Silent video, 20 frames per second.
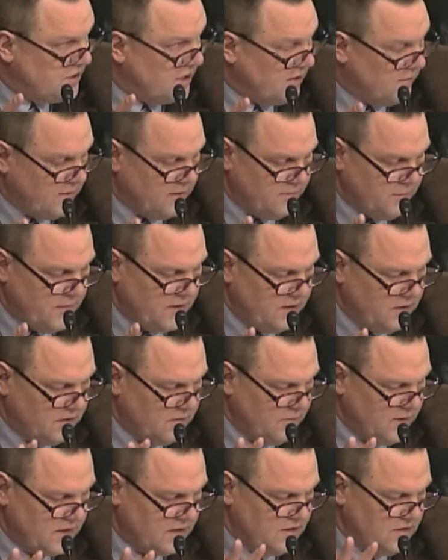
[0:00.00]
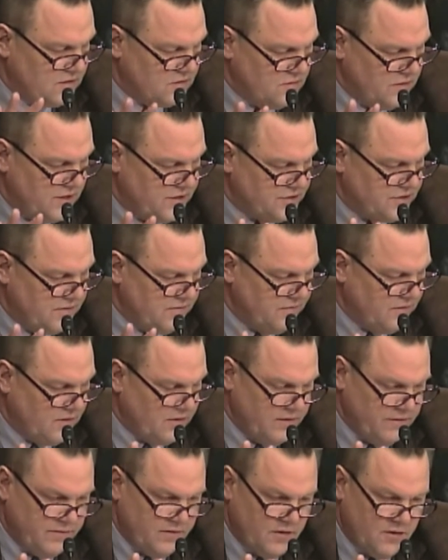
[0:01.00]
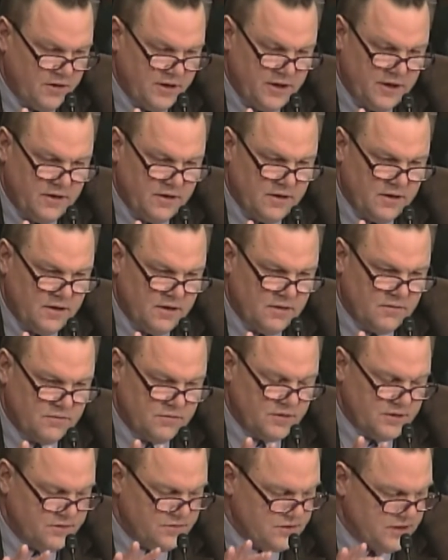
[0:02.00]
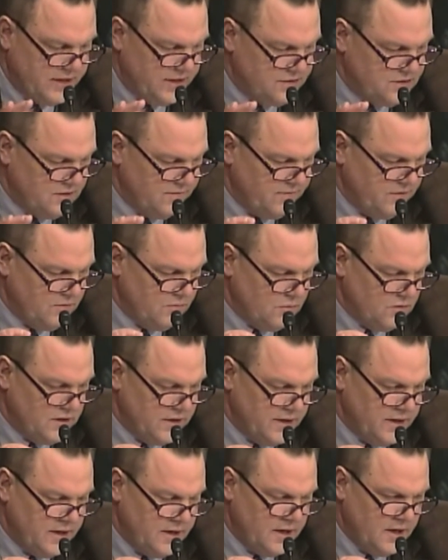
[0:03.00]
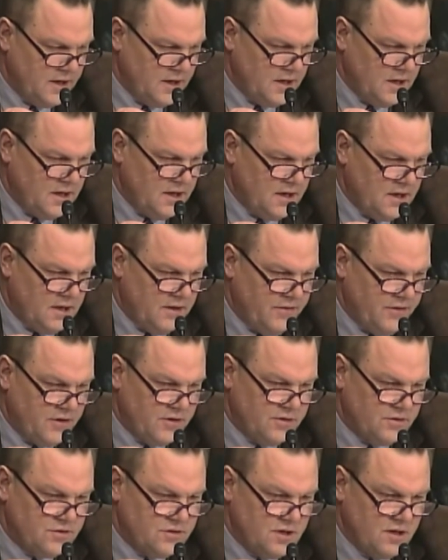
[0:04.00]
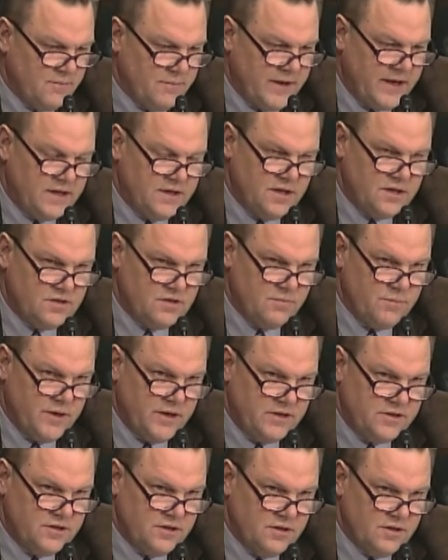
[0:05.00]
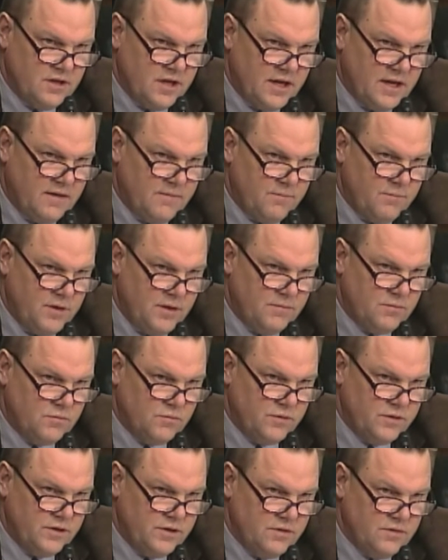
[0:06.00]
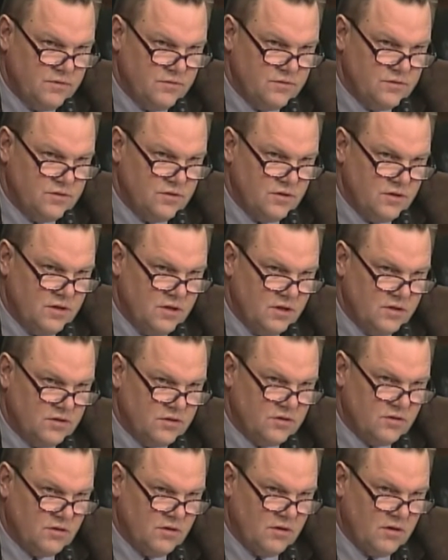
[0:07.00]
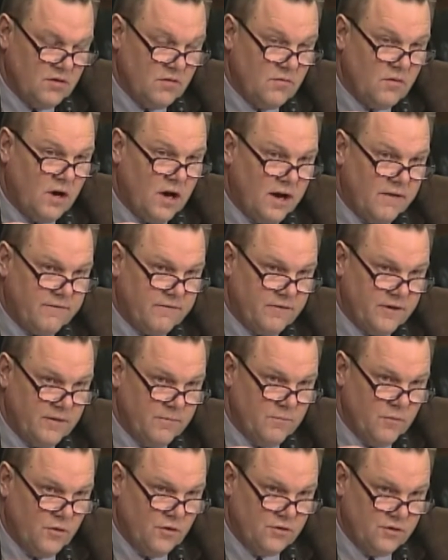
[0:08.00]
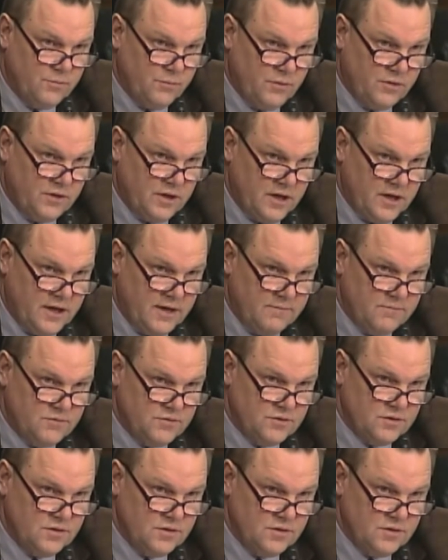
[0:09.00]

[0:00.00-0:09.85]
Chairman. You can make this question very, very concise if you would. There is some anticipation that people would use this offering multiple times.